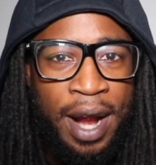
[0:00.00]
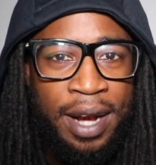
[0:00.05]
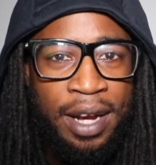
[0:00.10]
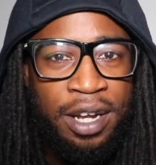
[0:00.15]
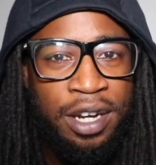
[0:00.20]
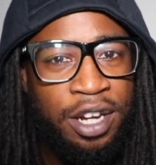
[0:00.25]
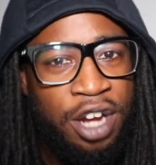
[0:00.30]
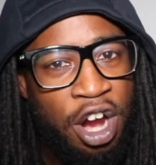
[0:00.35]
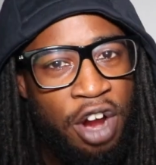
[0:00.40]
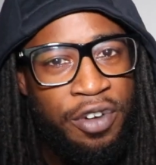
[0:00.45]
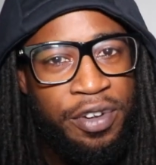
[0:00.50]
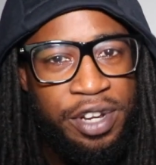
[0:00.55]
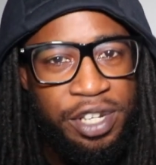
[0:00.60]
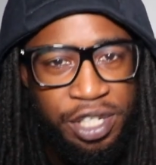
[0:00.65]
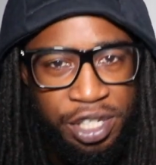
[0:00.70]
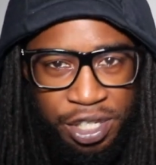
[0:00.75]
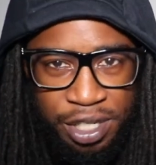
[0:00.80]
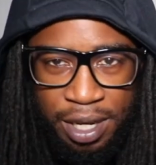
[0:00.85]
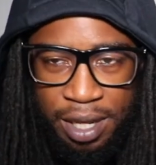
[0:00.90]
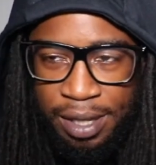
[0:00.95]
And encourage
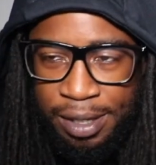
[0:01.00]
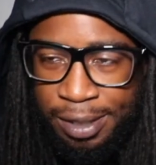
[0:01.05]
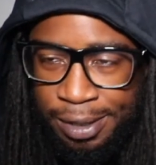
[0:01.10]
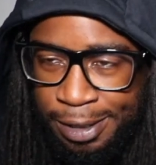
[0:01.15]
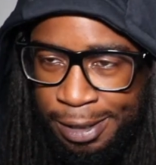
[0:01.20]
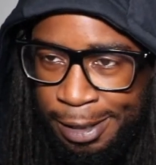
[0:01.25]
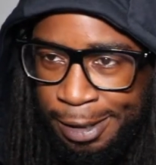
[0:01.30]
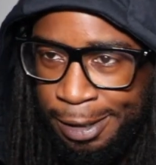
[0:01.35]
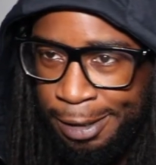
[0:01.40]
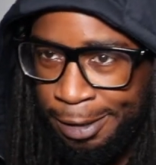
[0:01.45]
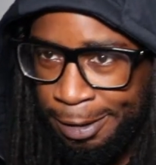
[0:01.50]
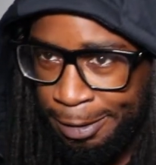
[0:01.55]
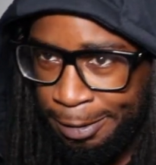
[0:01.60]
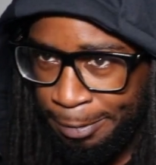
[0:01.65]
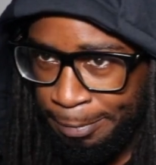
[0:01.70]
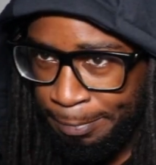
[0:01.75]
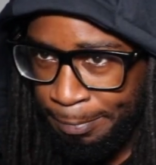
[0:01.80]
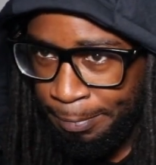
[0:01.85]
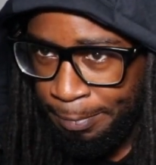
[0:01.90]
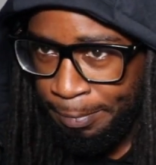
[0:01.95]
each other.
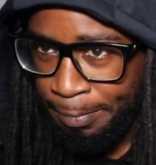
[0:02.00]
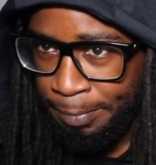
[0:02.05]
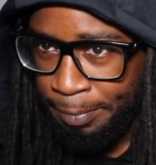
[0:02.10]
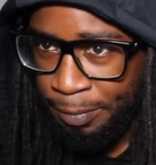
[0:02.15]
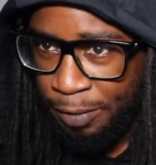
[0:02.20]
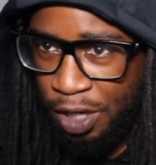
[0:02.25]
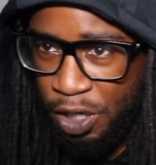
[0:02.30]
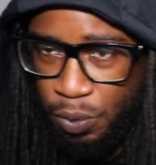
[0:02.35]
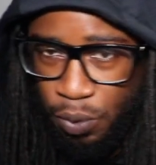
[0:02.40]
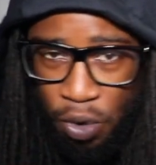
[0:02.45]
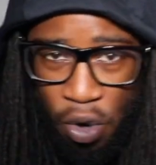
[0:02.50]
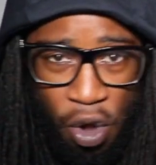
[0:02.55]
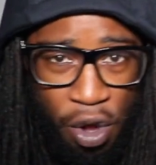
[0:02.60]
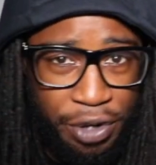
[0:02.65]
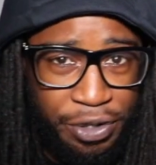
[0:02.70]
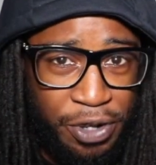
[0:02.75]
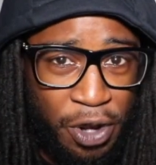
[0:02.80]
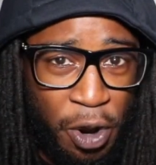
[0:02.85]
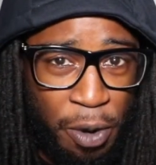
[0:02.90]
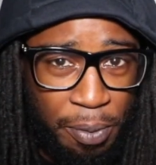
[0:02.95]
Because we're
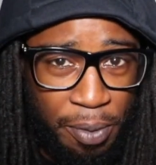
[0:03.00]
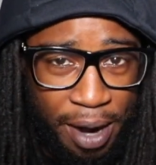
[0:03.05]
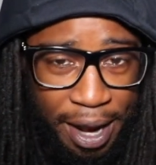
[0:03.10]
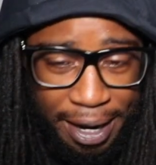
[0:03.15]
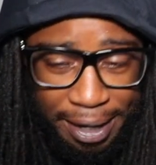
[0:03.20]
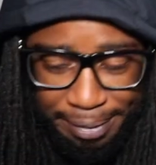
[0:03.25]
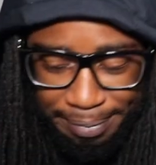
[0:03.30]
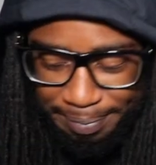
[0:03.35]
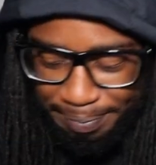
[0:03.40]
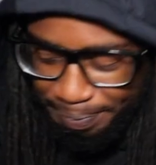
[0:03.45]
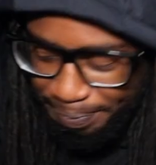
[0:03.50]
all dope, right?